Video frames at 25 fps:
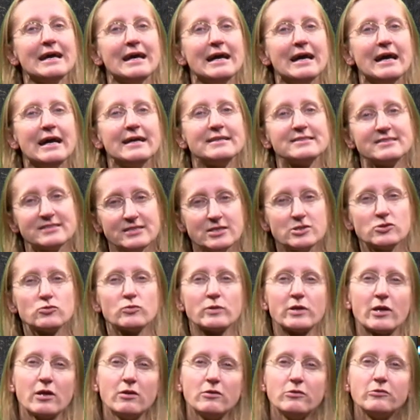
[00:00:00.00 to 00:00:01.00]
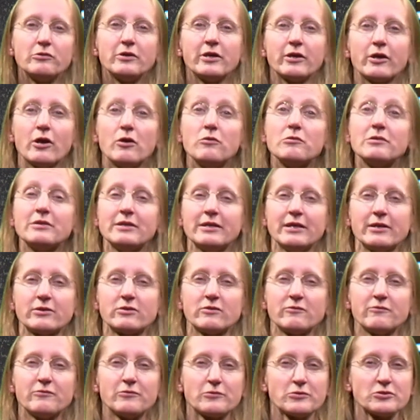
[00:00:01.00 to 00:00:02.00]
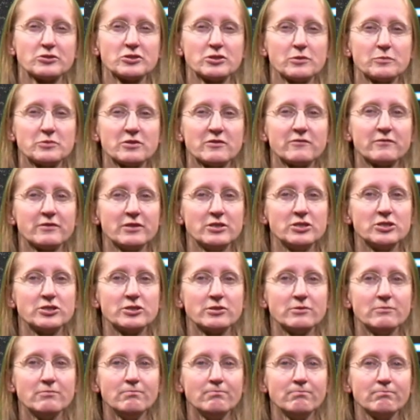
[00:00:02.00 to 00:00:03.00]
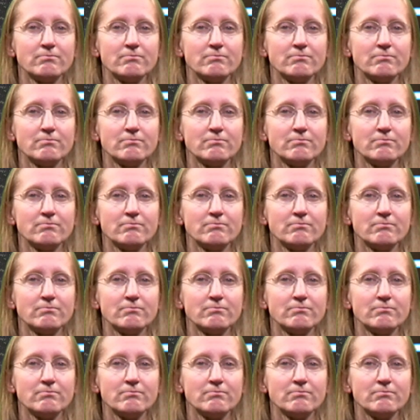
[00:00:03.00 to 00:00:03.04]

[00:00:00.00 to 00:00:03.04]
And since we are looking only at the first observation,